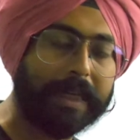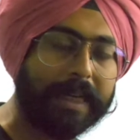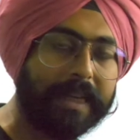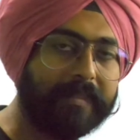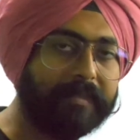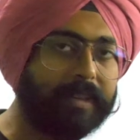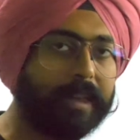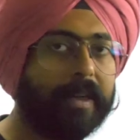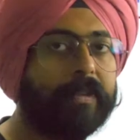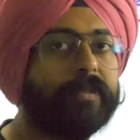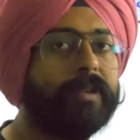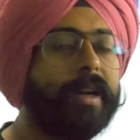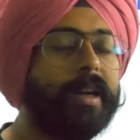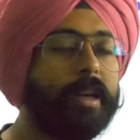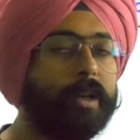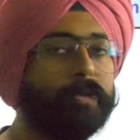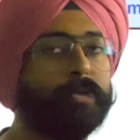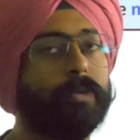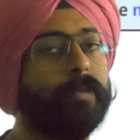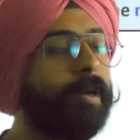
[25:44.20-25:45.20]
verified
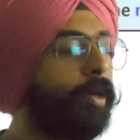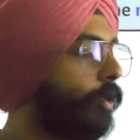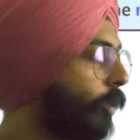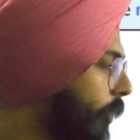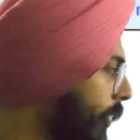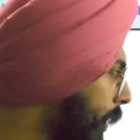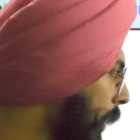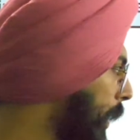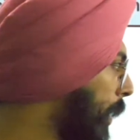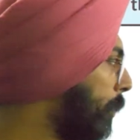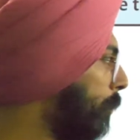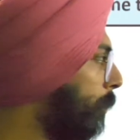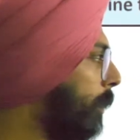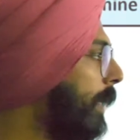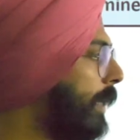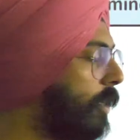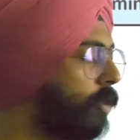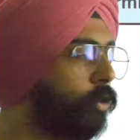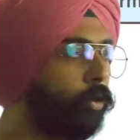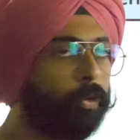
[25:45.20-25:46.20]
information.
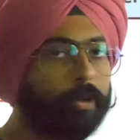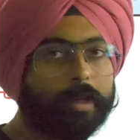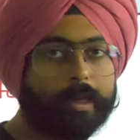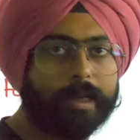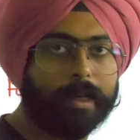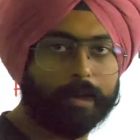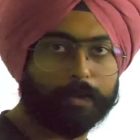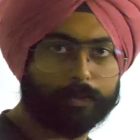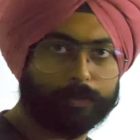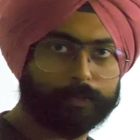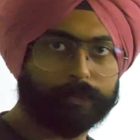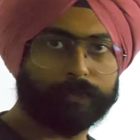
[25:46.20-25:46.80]
Please note it down.